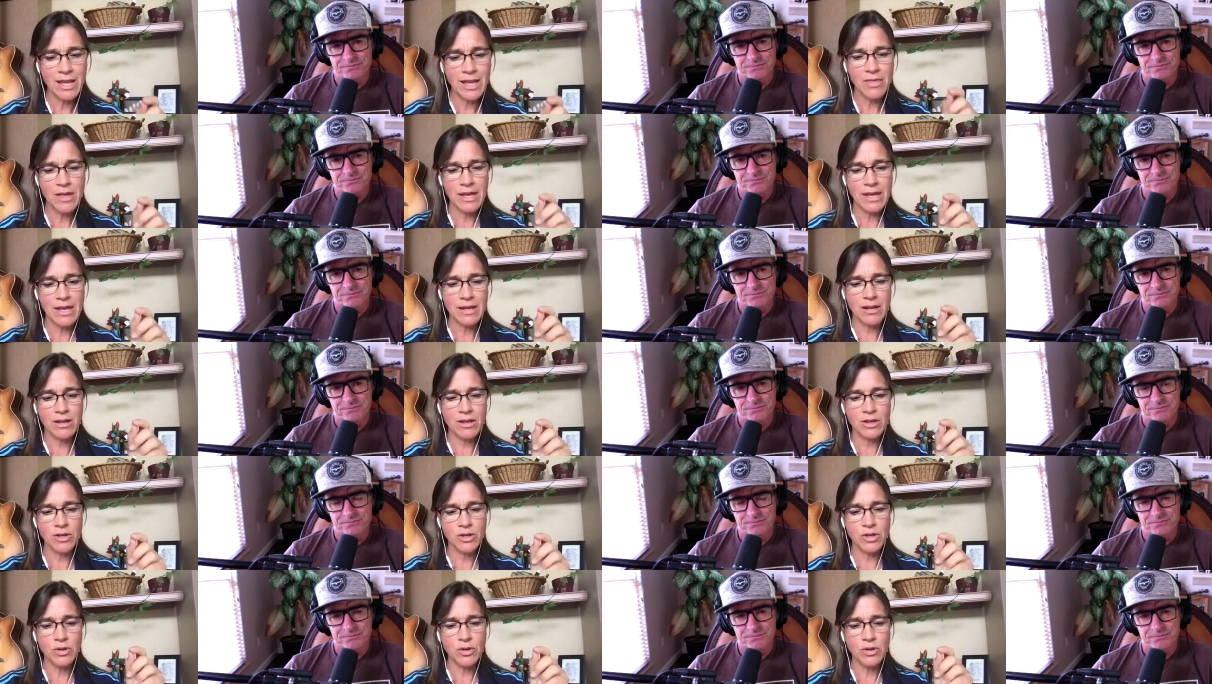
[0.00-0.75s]
Speaker 1: that
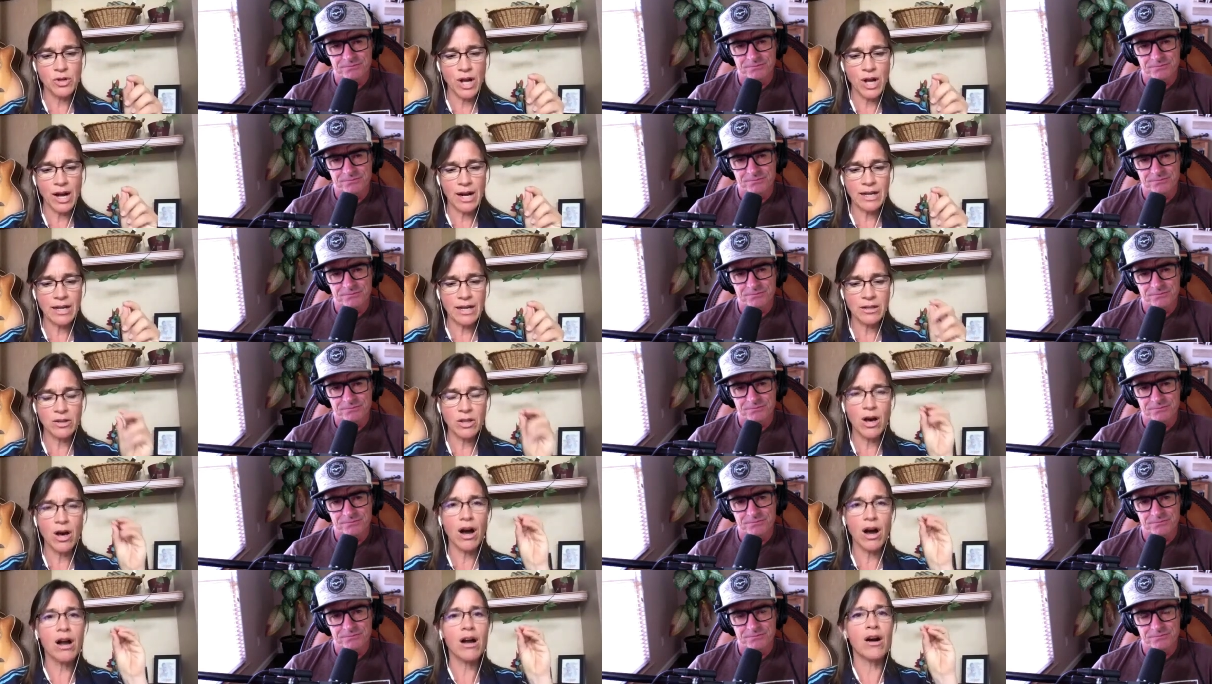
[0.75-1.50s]
you're not going to
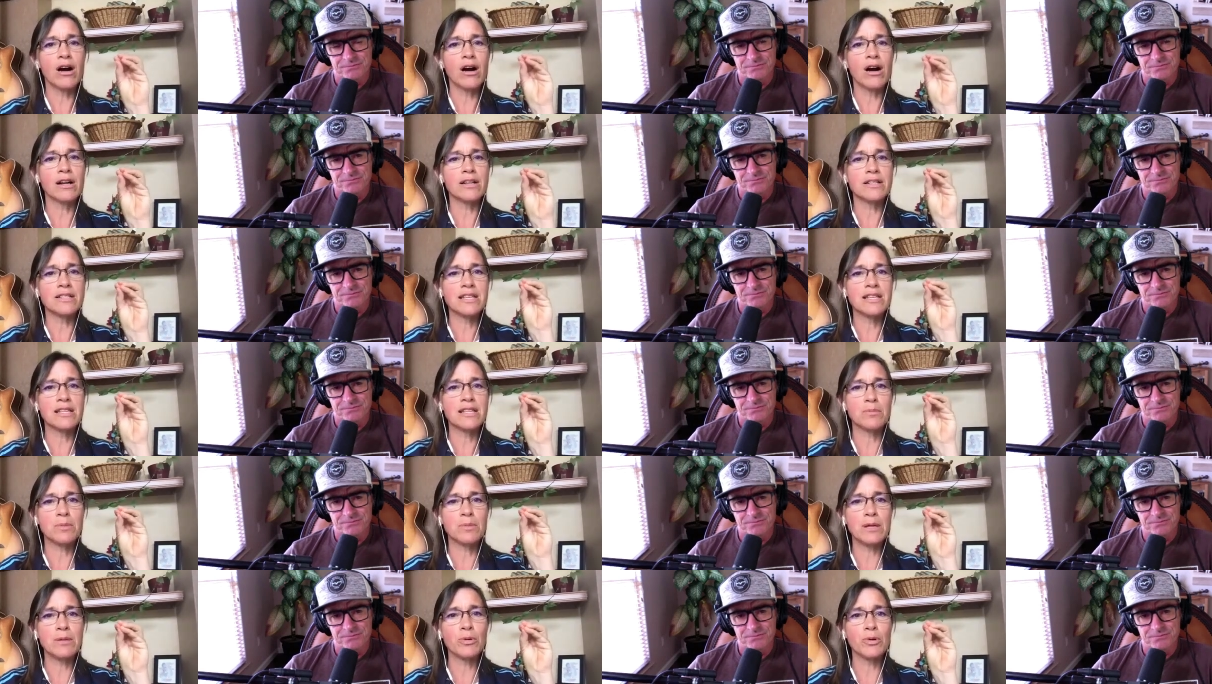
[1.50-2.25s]
lock on to
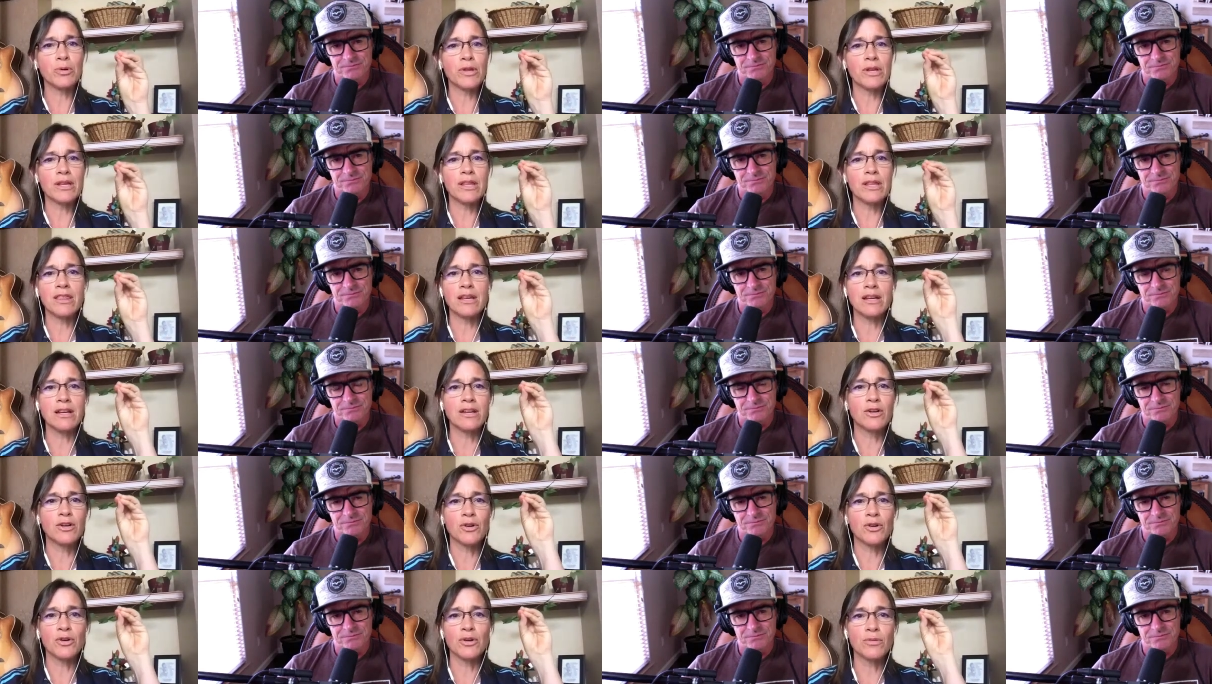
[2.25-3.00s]
the people that
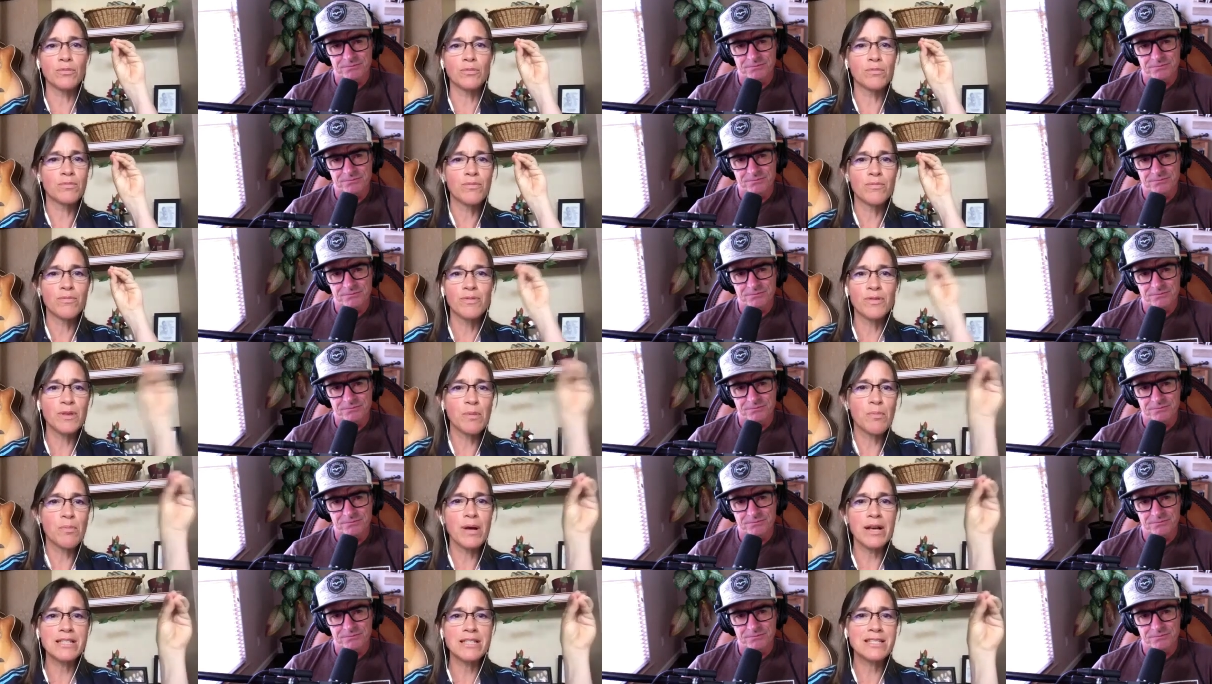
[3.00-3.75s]
think you're
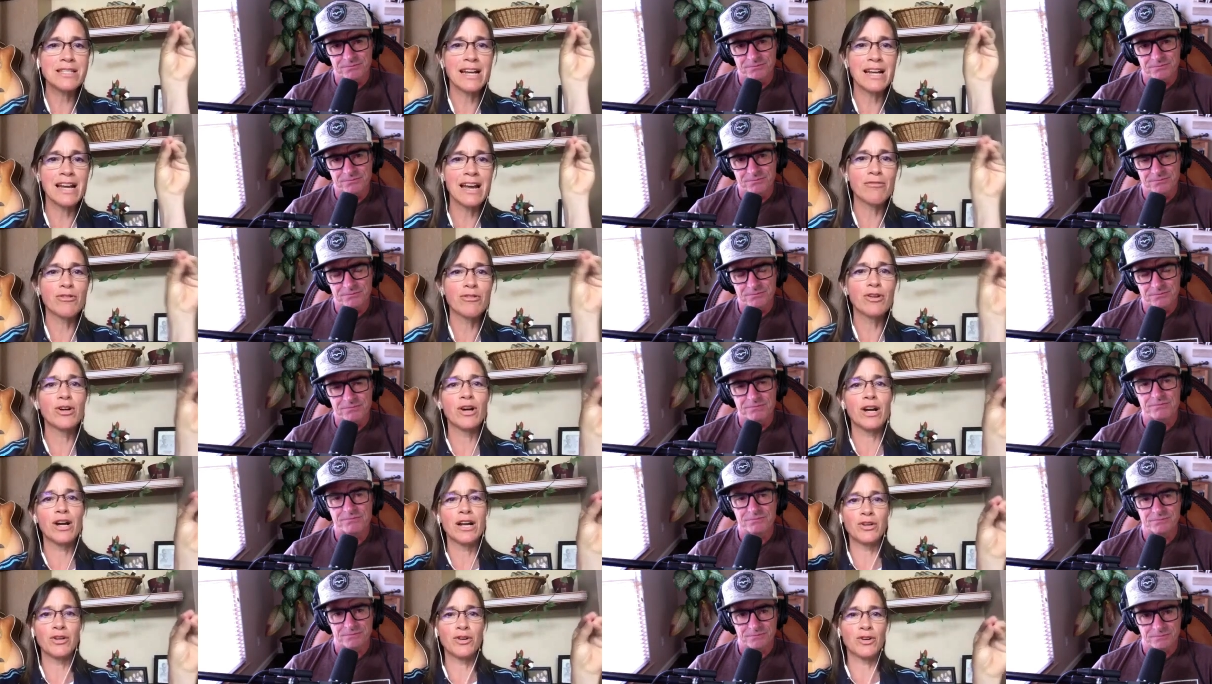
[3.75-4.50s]
the best thing
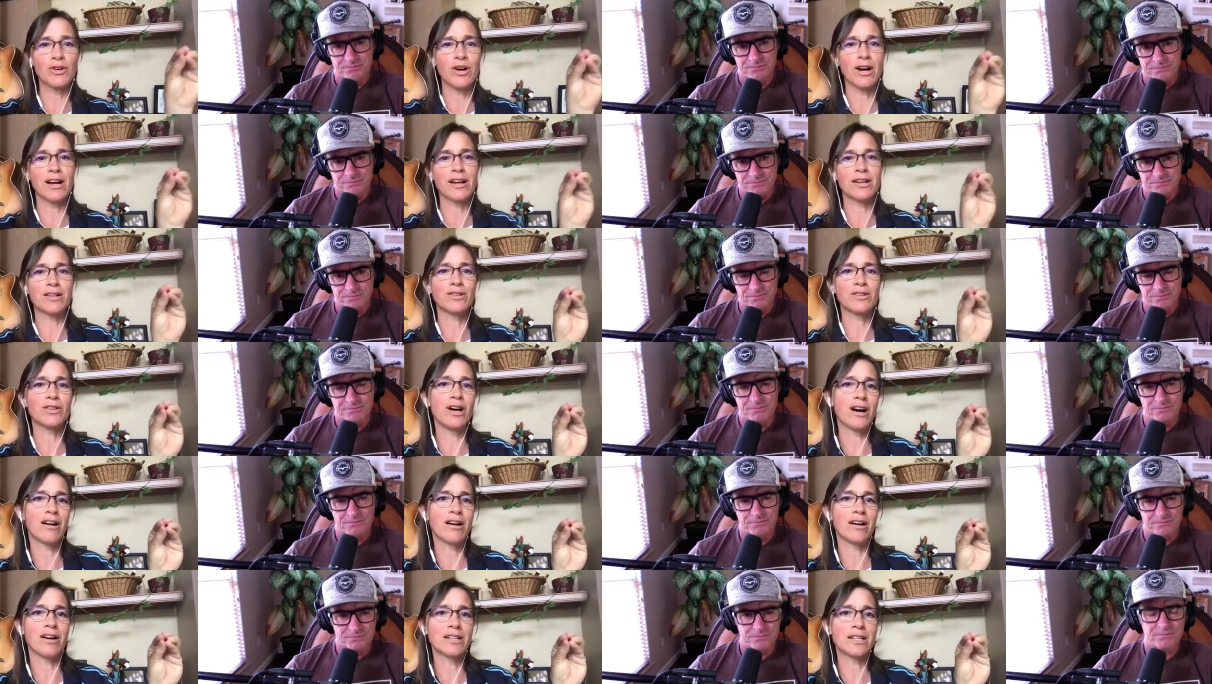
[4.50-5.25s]
ever, and you're not going to
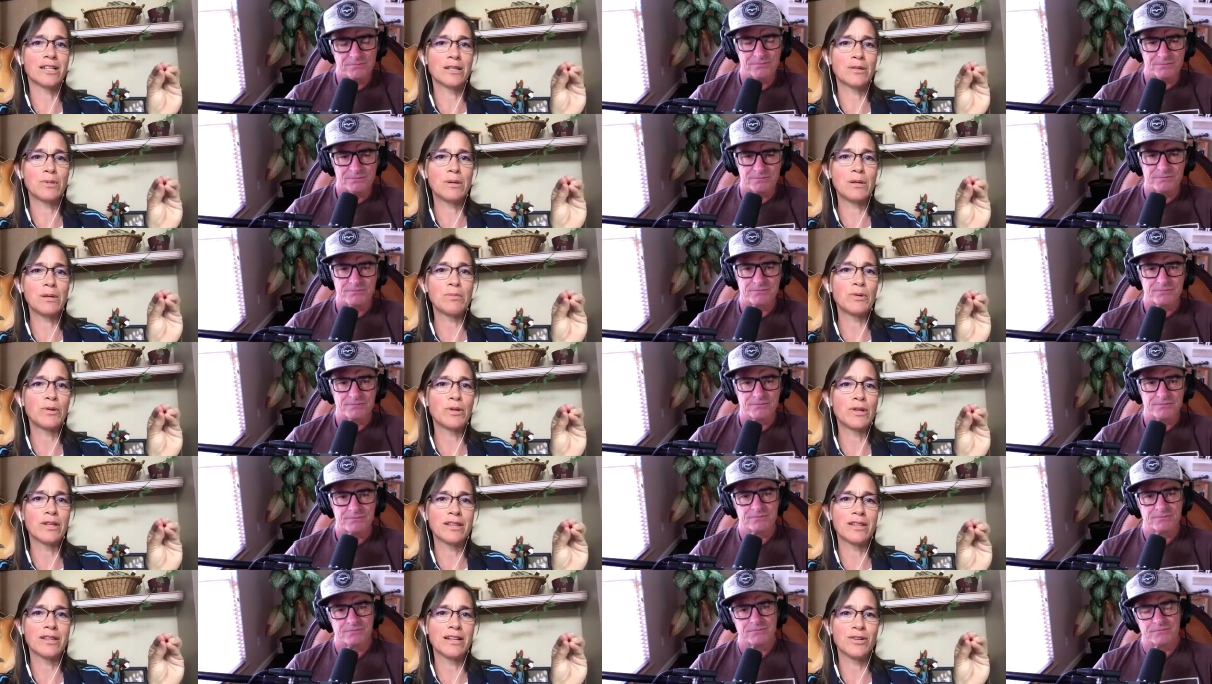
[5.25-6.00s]
lock on to the
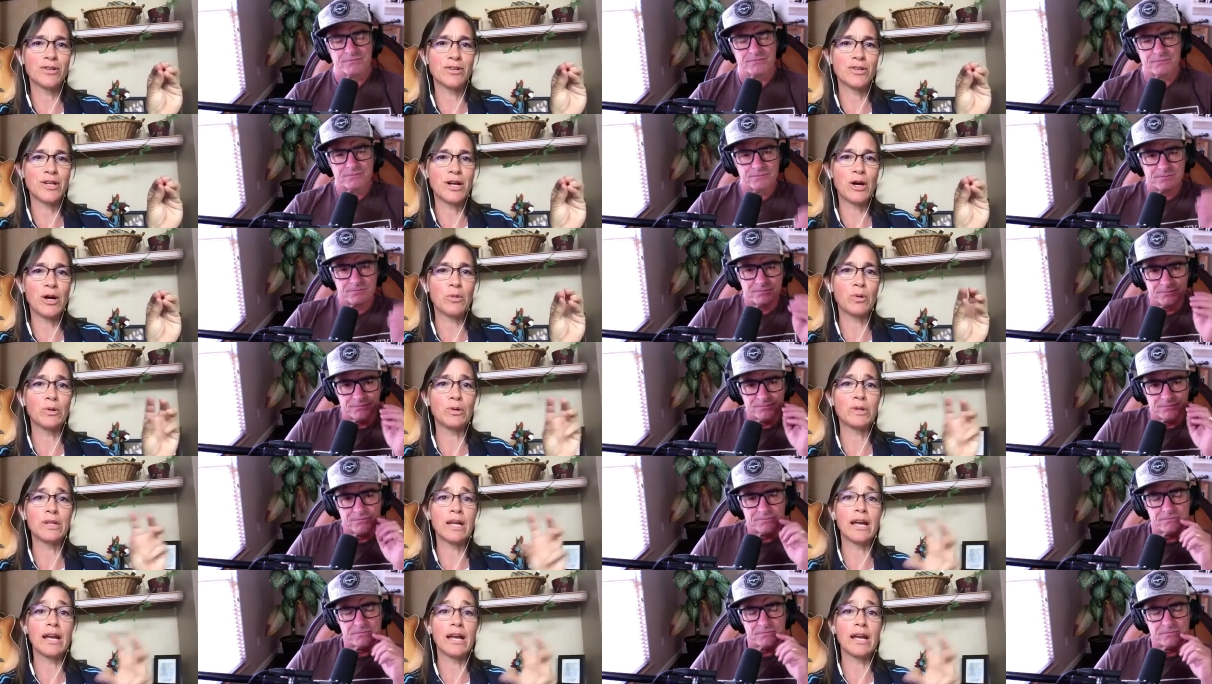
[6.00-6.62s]
people that think you're terrible.